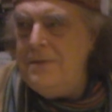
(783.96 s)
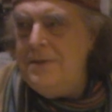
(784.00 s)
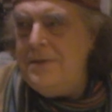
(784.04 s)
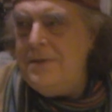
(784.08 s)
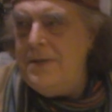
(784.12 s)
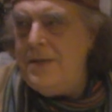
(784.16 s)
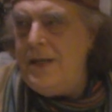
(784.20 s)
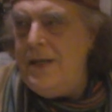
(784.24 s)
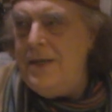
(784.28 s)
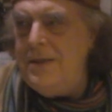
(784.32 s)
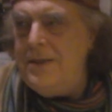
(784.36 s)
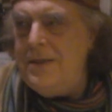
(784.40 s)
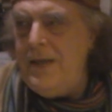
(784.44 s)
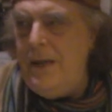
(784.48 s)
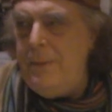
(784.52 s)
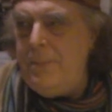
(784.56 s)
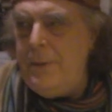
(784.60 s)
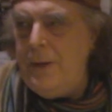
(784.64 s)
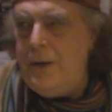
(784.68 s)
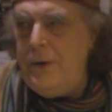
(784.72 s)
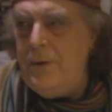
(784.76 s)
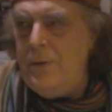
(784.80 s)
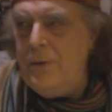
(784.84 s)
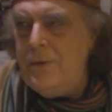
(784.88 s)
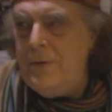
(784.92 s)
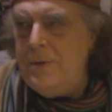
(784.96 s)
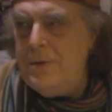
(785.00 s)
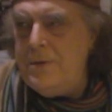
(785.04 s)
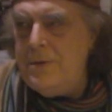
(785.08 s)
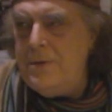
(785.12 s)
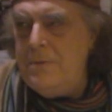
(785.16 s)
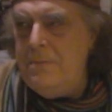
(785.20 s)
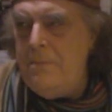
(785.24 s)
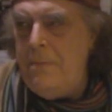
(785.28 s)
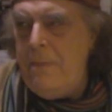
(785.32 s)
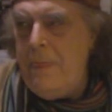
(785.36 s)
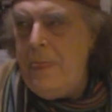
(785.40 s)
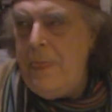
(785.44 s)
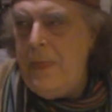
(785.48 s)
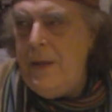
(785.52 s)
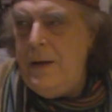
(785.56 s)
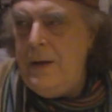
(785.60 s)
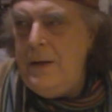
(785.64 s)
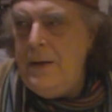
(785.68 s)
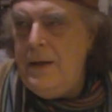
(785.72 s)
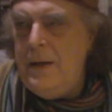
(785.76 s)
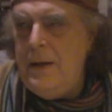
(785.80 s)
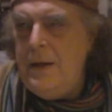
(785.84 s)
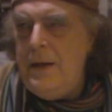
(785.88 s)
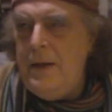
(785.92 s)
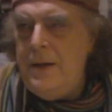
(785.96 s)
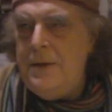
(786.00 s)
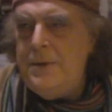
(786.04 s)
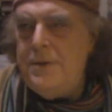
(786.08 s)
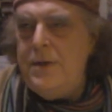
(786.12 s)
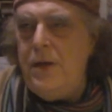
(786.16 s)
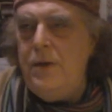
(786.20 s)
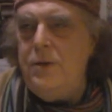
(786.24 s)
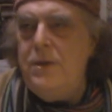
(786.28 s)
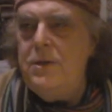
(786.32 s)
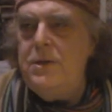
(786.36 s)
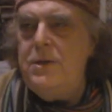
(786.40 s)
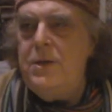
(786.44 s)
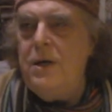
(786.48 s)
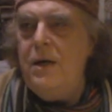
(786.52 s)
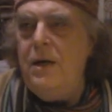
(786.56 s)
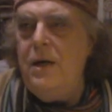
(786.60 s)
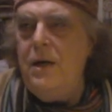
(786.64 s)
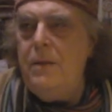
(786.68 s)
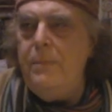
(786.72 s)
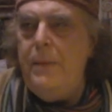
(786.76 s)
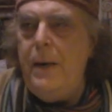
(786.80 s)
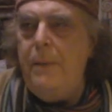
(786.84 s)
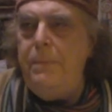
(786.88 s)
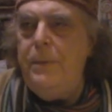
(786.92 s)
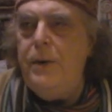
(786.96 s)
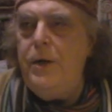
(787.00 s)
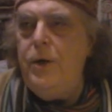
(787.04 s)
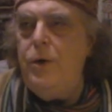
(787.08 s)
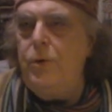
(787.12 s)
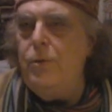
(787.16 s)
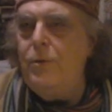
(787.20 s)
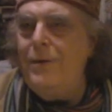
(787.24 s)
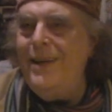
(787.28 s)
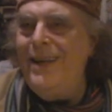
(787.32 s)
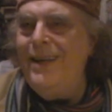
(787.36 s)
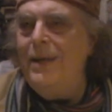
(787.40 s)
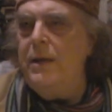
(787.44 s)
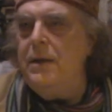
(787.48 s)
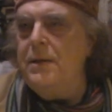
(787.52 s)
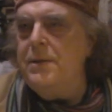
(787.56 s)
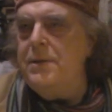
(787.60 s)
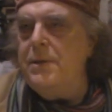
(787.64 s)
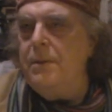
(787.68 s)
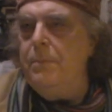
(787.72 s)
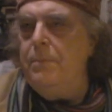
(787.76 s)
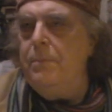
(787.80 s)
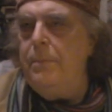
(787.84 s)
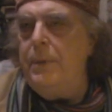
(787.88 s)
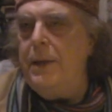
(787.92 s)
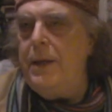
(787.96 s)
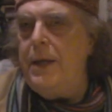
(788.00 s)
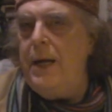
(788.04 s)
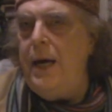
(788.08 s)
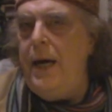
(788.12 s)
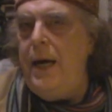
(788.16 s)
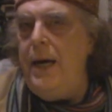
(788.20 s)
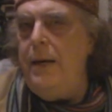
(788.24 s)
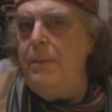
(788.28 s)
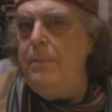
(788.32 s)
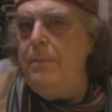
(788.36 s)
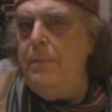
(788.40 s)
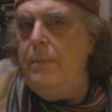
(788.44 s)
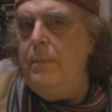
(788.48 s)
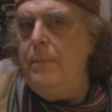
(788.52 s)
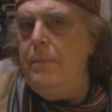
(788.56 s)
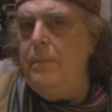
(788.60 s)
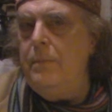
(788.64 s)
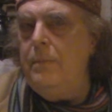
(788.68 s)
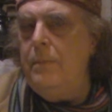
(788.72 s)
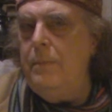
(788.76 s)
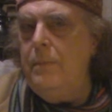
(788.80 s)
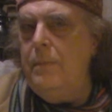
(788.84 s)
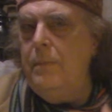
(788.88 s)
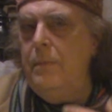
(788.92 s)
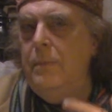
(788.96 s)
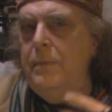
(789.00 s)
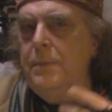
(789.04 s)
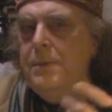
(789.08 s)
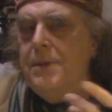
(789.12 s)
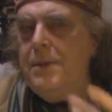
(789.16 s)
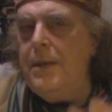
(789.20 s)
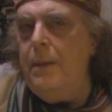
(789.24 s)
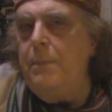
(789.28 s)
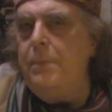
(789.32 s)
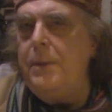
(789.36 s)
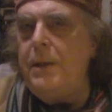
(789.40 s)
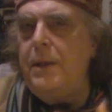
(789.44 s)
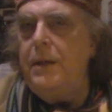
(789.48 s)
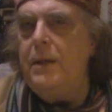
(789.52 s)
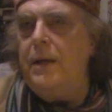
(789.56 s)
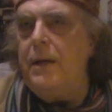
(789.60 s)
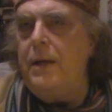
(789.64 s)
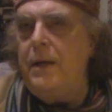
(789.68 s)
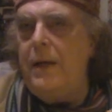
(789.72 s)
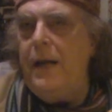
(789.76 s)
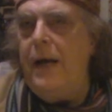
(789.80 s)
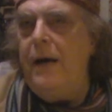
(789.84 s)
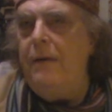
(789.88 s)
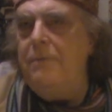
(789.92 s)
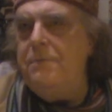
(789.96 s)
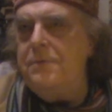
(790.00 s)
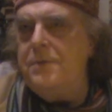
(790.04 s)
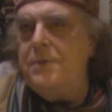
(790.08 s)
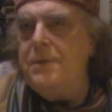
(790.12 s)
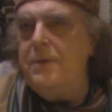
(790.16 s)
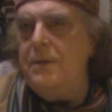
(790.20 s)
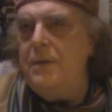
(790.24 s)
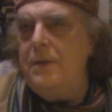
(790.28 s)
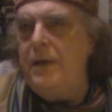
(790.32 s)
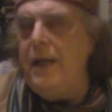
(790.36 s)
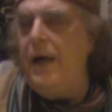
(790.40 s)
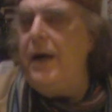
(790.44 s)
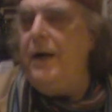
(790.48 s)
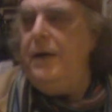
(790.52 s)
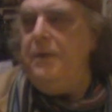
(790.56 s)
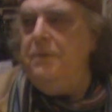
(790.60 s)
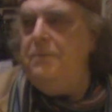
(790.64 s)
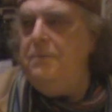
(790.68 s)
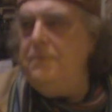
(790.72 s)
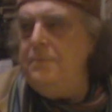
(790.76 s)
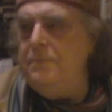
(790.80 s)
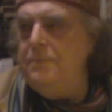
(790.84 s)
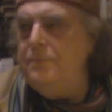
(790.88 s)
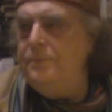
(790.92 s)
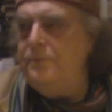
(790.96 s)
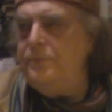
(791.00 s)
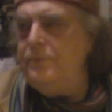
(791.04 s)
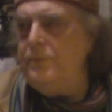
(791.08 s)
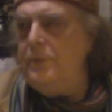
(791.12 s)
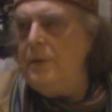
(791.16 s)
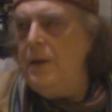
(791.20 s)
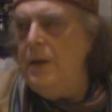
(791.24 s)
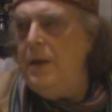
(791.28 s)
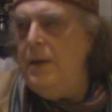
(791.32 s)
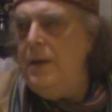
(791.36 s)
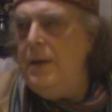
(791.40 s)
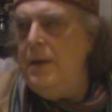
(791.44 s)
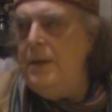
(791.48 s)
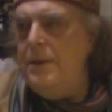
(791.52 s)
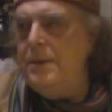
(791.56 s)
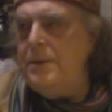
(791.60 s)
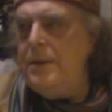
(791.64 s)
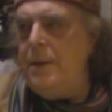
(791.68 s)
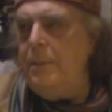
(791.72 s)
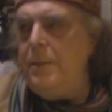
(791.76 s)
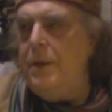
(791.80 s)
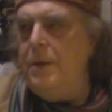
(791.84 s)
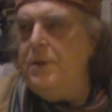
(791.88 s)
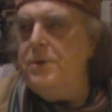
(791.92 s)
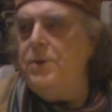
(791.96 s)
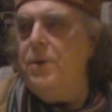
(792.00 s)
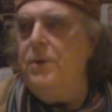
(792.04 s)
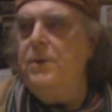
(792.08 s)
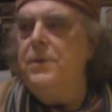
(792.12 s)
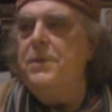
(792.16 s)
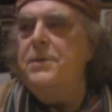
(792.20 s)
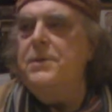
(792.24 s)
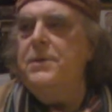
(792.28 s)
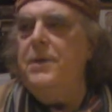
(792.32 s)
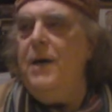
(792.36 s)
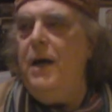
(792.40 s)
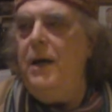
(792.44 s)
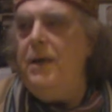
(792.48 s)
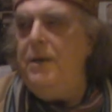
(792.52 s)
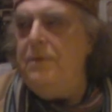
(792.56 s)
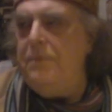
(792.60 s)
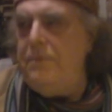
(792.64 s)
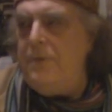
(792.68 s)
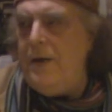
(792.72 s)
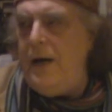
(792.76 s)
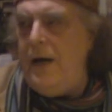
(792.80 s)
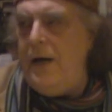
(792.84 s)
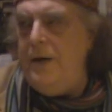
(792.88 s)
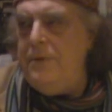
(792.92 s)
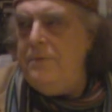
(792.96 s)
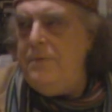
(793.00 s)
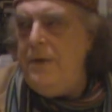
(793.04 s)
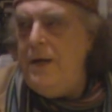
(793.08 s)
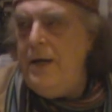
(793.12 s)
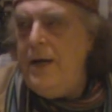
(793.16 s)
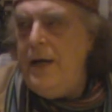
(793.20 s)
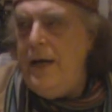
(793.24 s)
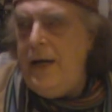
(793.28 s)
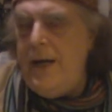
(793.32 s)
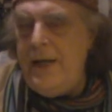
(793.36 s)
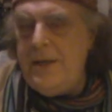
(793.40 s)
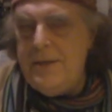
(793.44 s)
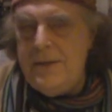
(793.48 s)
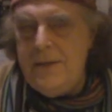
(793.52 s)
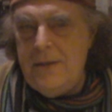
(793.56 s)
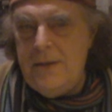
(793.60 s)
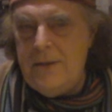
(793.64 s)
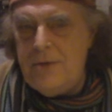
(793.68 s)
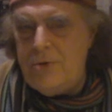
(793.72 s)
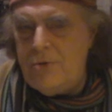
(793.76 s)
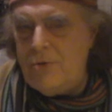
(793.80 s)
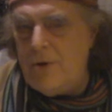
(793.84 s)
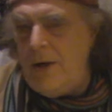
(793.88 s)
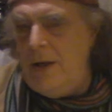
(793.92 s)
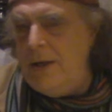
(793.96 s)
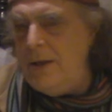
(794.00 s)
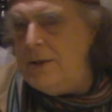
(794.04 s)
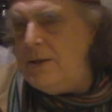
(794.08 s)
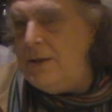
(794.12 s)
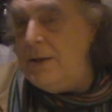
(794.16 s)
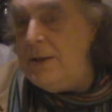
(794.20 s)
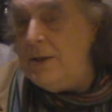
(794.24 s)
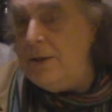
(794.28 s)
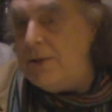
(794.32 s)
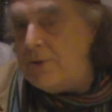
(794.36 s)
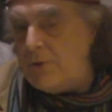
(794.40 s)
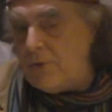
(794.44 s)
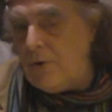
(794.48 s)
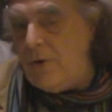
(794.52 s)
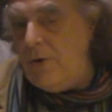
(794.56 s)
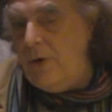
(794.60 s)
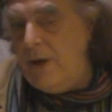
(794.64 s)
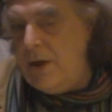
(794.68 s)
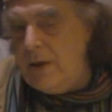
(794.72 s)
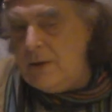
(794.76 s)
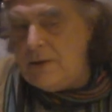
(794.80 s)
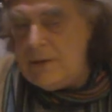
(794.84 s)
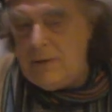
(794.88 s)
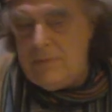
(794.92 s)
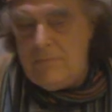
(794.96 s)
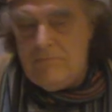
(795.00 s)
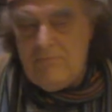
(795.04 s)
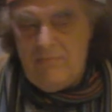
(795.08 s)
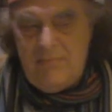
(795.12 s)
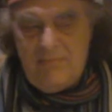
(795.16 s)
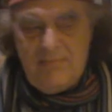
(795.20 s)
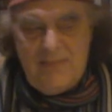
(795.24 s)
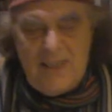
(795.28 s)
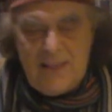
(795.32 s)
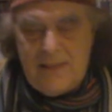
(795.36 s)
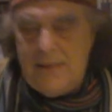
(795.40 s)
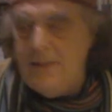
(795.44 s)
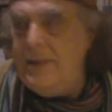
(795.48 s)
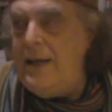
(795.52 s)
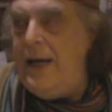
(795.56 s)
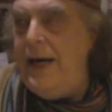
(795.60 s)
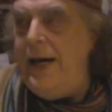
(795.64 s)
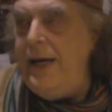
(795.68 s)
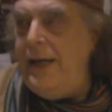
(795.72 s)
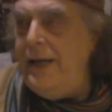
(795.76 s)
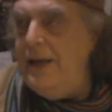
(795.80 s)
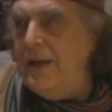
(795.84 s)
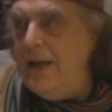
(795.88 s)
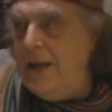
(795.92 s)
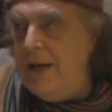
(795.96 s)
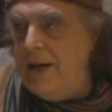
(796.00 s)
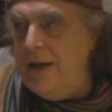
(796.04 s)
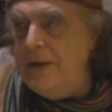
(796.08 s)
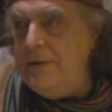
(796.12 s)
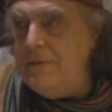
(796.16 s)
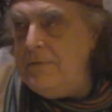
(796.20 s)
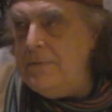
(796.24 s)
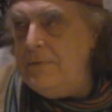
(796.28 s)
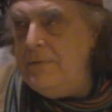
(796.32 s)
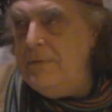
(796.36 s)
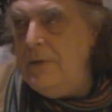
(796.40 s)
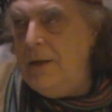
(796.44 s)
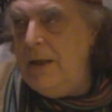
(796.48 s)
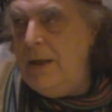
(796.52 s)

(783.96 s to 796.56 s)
said Epicurus. So the term Epicureanism became somebody that loves life. Somebody that's on the side of life, isn't trying to destroy it, doesn't hate life,